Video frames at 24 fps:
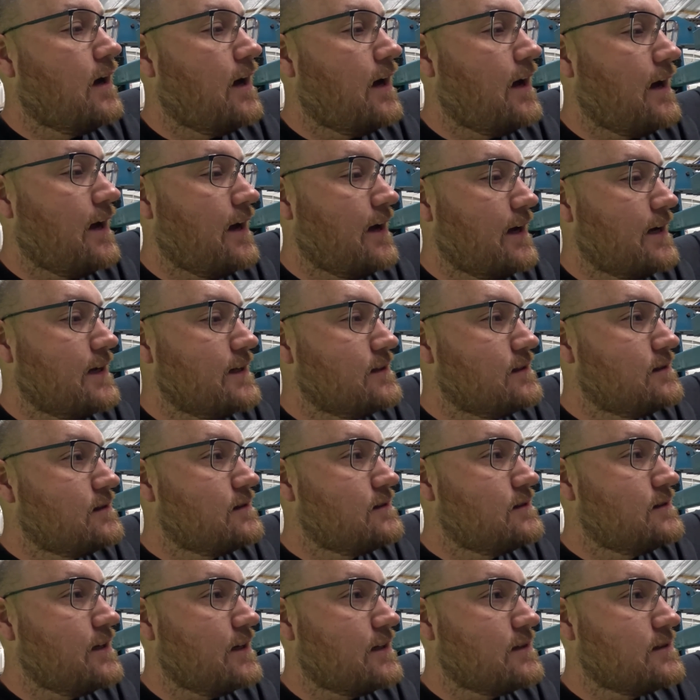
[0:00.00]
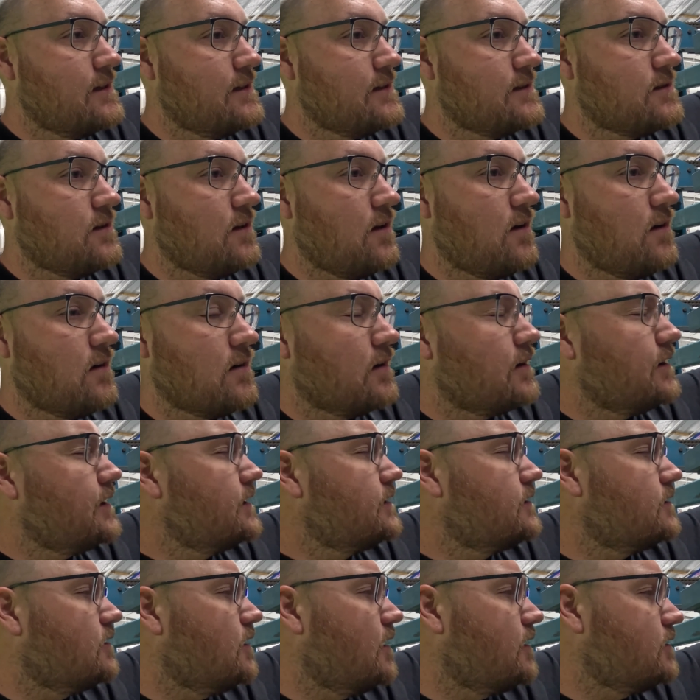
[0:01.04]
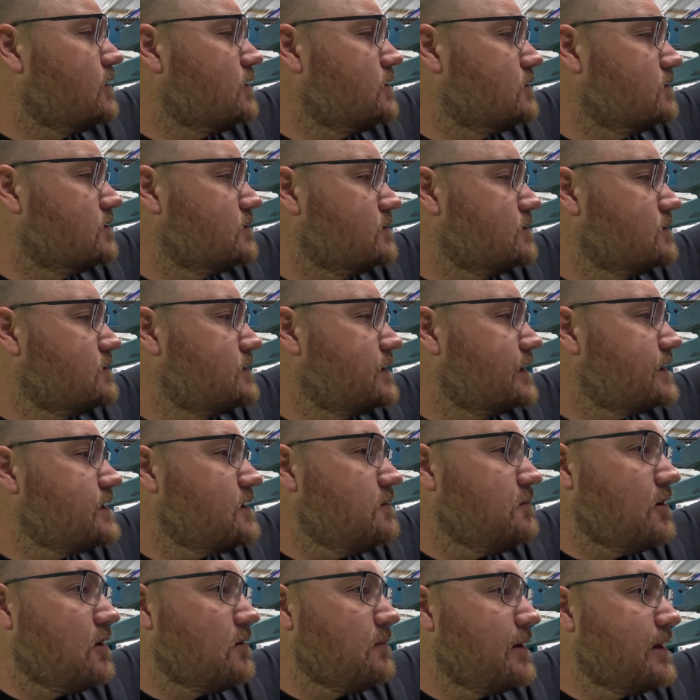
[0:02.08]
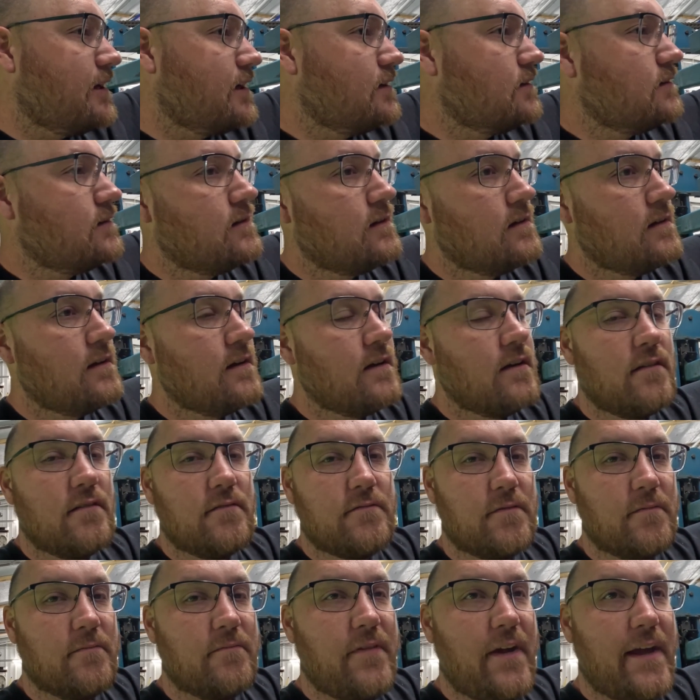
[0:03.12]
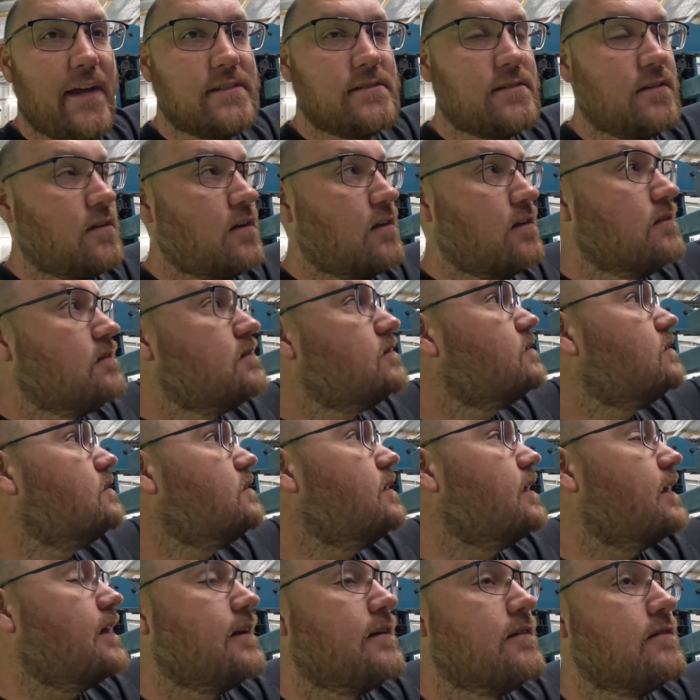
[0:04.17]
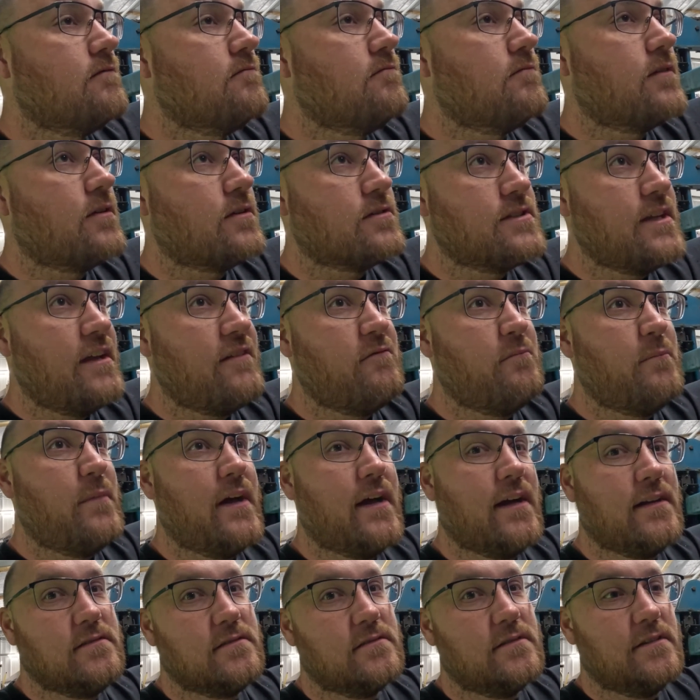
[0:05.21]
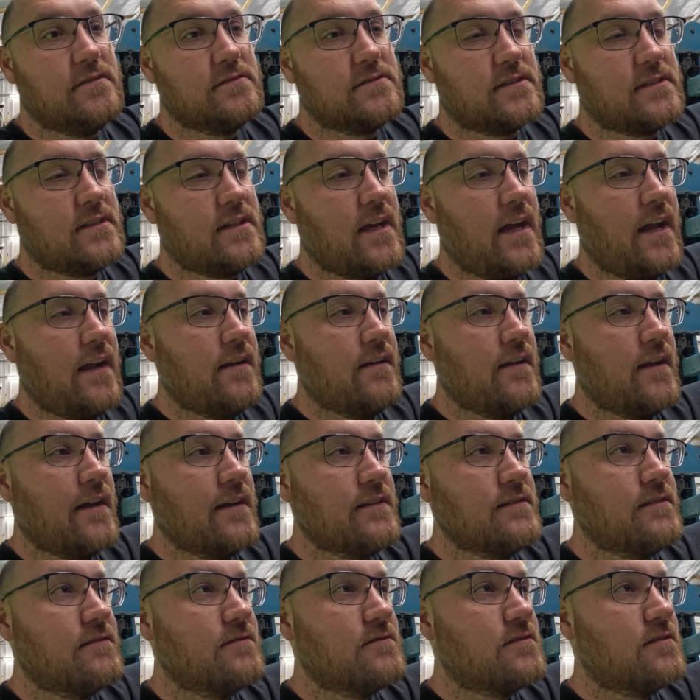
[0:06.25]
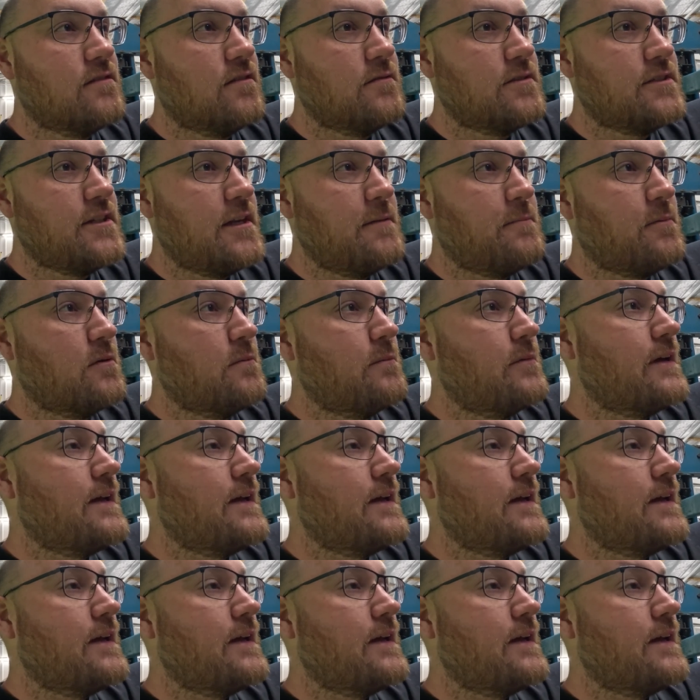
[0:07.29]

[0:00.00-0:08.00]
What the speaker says: 6-inch long, I think they're 160 millimeter from Fastenal, and they're $7, so that was kind of nice. It was a little cheaper,